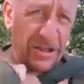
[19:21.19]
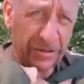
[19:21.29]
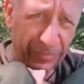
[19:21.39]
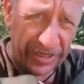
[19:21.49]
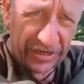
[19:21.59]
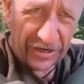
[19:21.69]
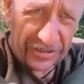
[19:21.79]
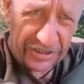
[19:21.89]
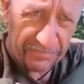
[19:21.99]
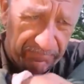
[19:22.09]
just
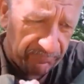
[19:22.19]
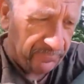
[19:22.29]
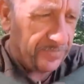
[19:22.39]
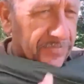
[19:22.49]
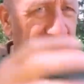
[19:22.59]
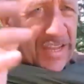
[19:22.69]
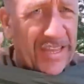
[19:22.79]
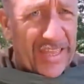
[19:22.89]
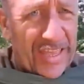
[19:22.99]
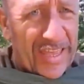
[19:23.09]
because
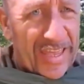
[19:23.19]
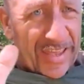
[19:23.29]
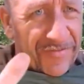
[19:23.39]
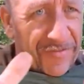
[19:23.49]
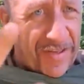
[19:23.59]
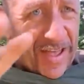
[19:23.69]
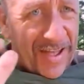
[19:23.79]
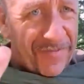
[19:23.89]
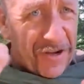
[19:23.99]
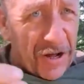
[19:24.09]
if I
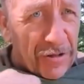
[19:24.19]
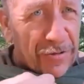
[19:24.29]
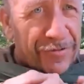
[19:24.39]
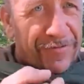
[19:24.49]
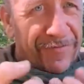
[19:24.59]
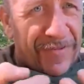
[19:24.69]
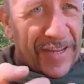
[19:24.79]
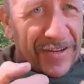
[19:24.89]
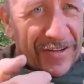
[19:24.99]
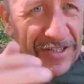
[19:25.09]
have cold
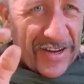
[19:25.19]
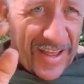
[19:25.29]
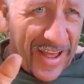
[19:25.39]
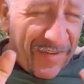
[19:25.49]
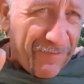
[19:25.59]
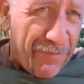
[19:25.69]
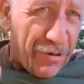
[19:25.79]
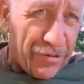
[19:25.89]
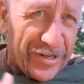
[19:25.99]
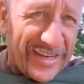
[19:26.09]
fingers, I have
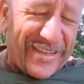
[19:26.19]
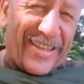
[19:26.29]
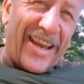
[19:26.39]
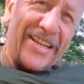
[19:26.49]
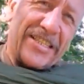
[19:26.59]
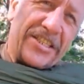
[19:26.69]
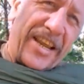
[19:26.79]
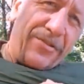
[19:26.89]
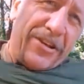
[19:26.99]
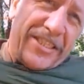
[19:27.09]
poor
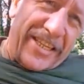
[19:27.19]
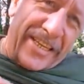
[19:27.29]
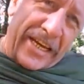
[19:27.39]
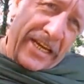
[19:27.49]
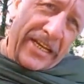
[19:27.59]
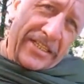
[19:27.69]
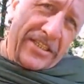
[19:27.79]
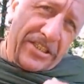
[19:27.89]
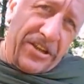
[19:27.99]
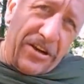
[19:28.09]
dexterity to